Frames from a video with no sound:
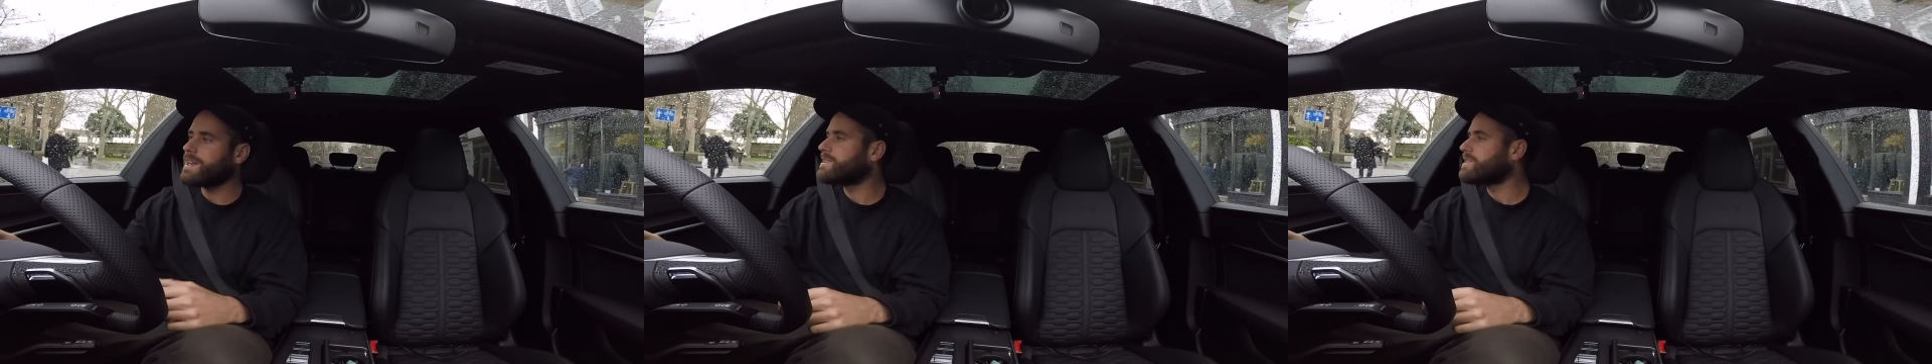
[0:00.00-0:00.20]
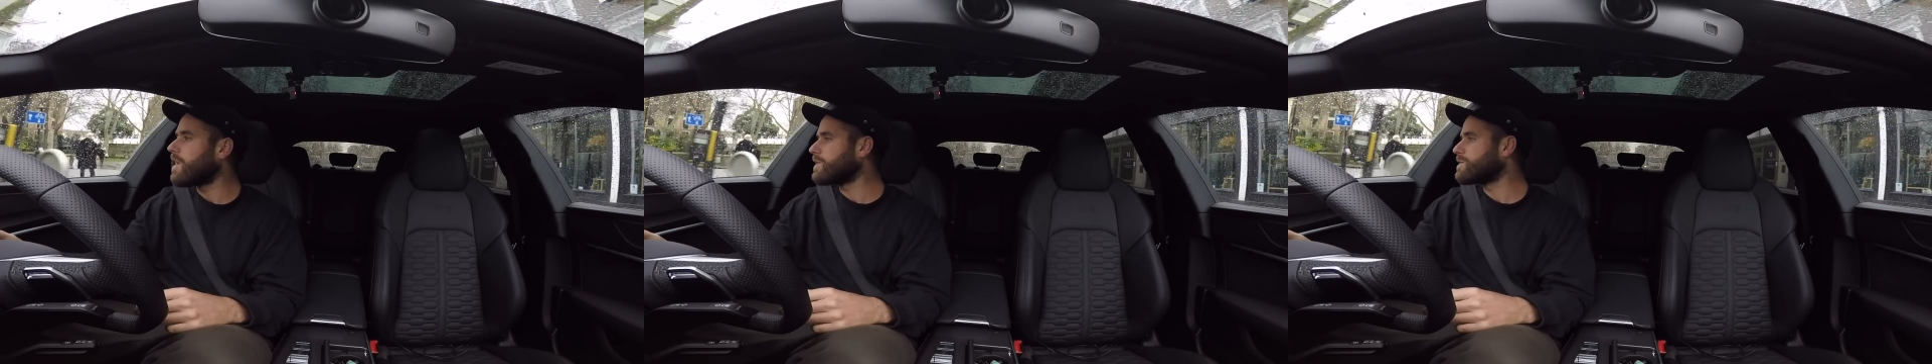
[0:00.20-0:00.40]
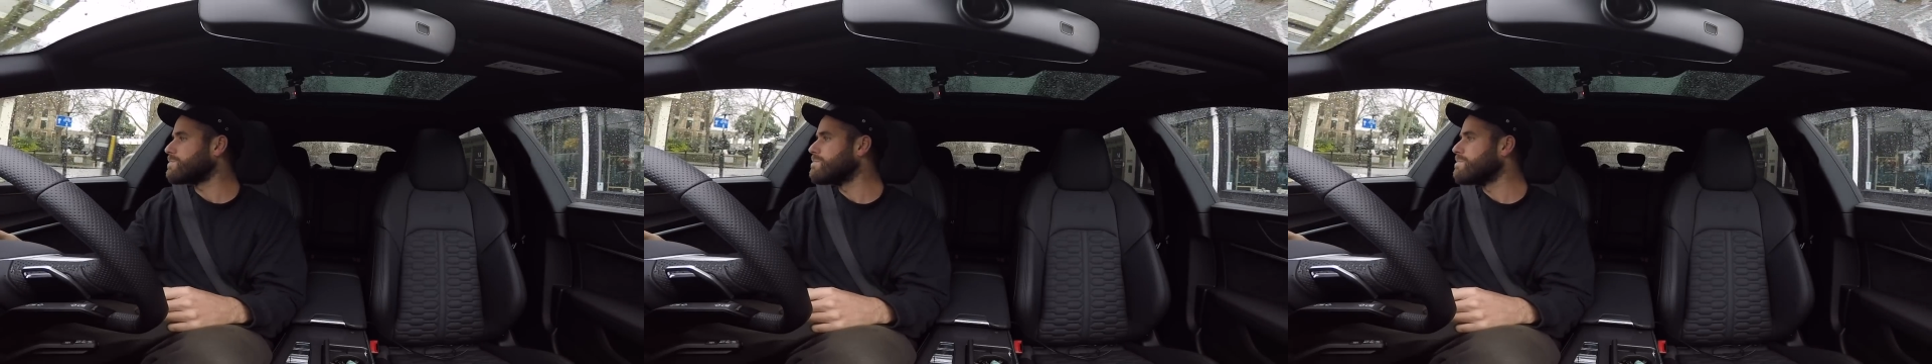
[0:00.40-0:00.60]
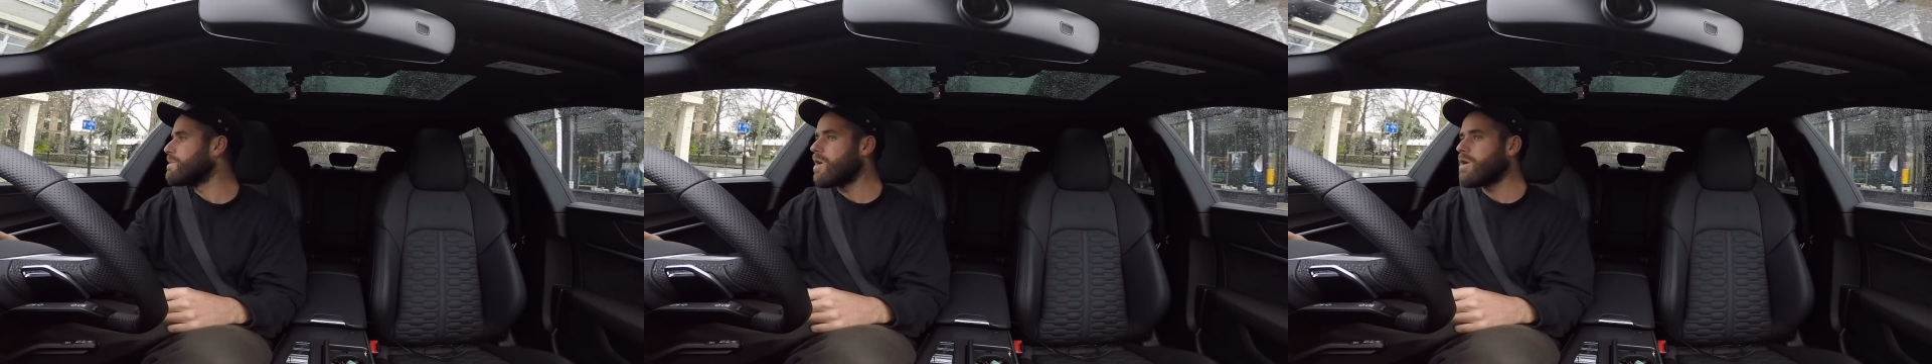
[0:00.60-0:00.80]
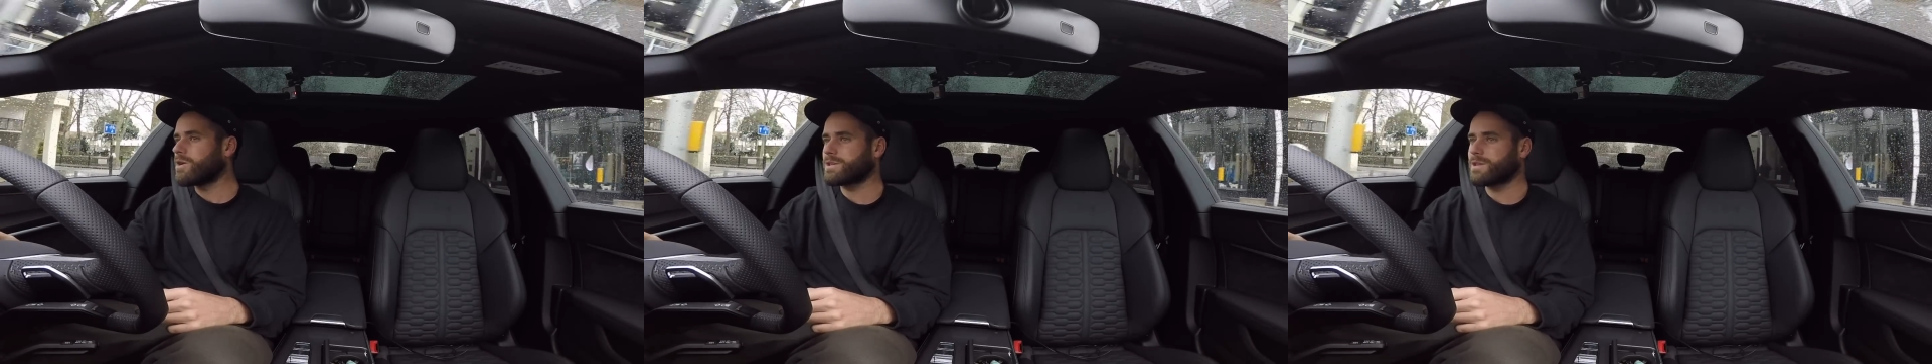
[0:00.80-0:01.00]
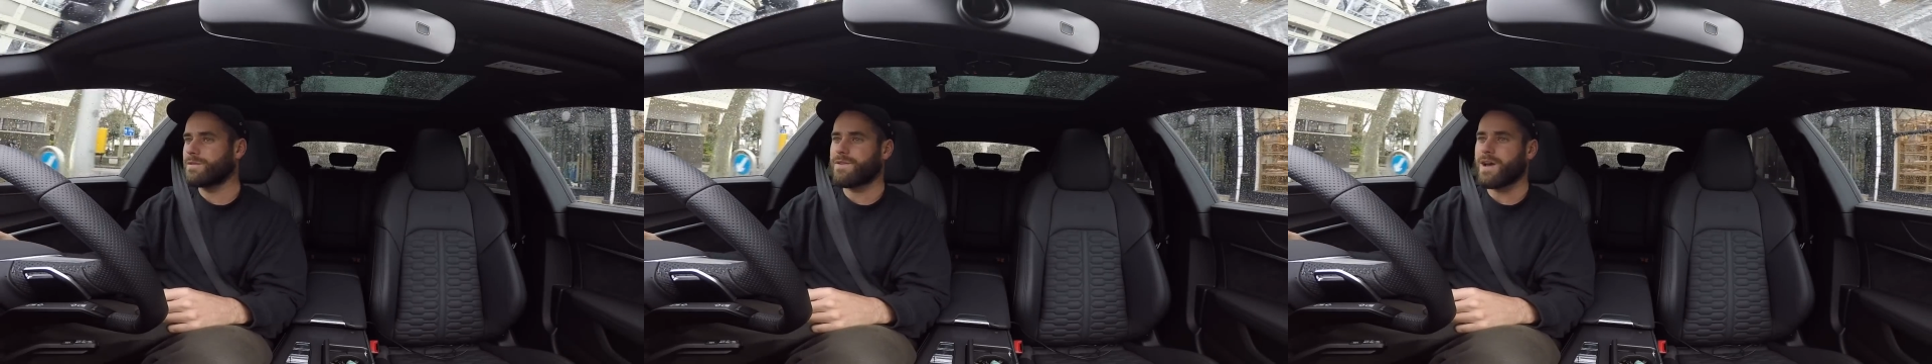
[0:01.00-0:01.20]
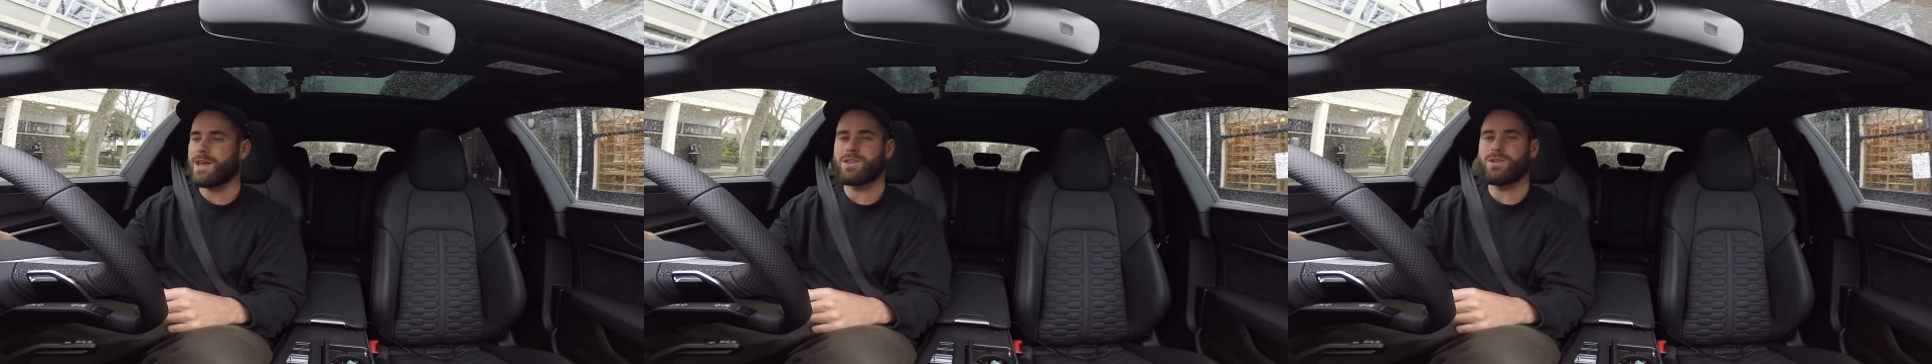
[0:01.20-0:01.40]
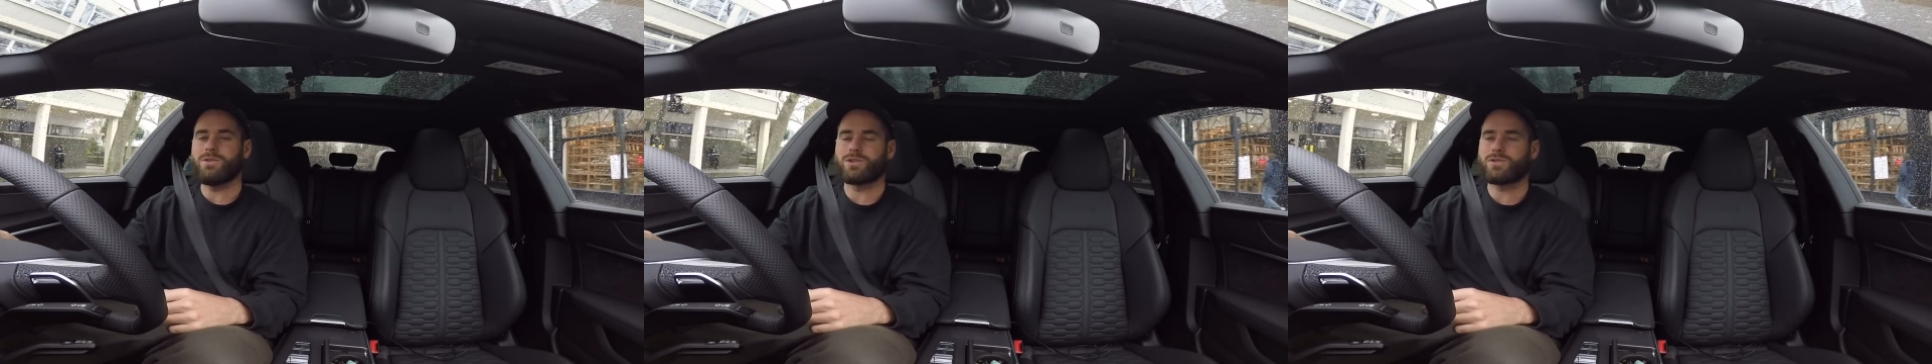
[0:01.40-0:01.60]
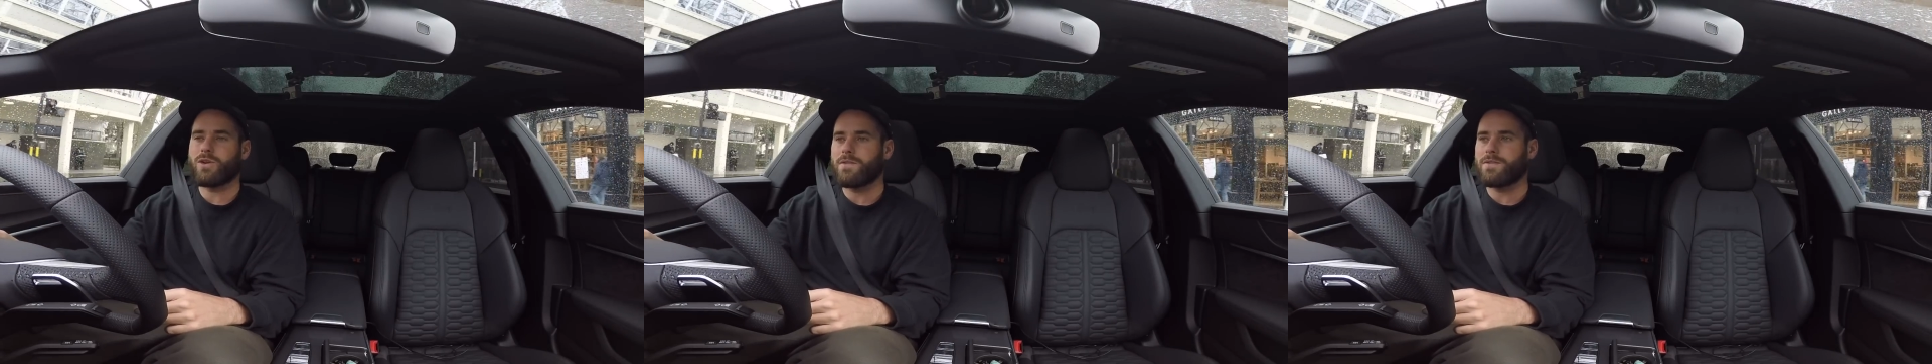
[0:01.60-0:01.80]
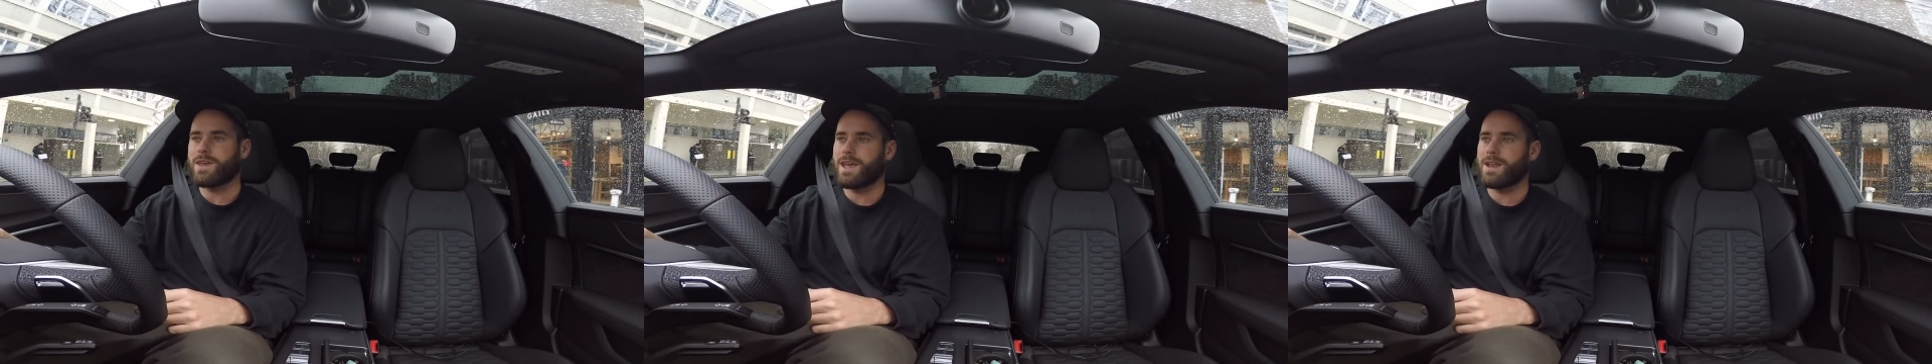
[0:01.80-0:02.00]
does mask the fact that you're
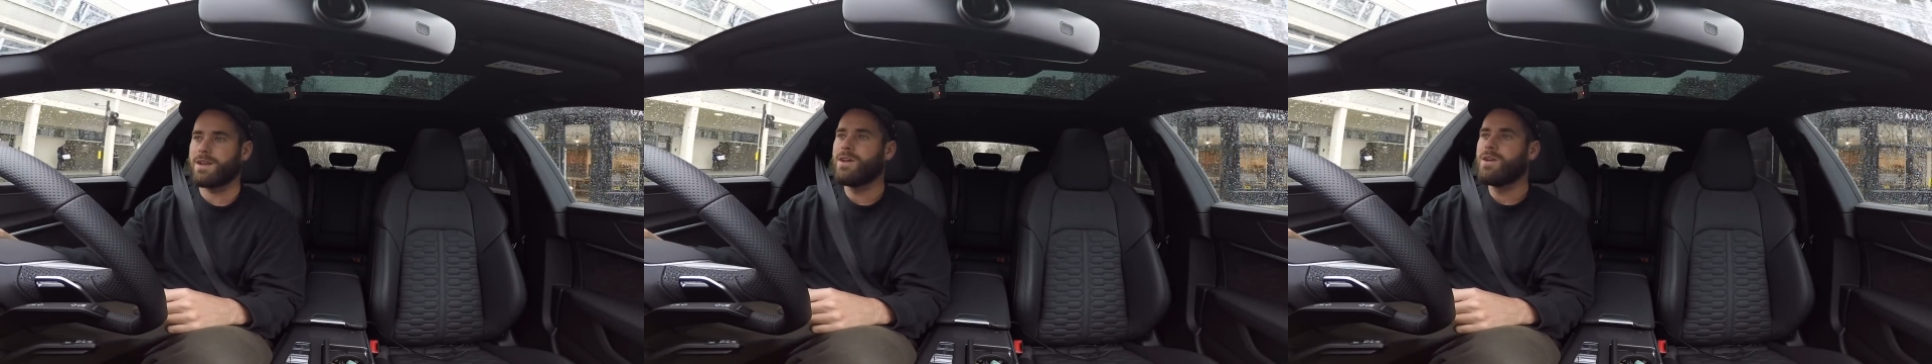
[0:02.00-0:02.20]
driving in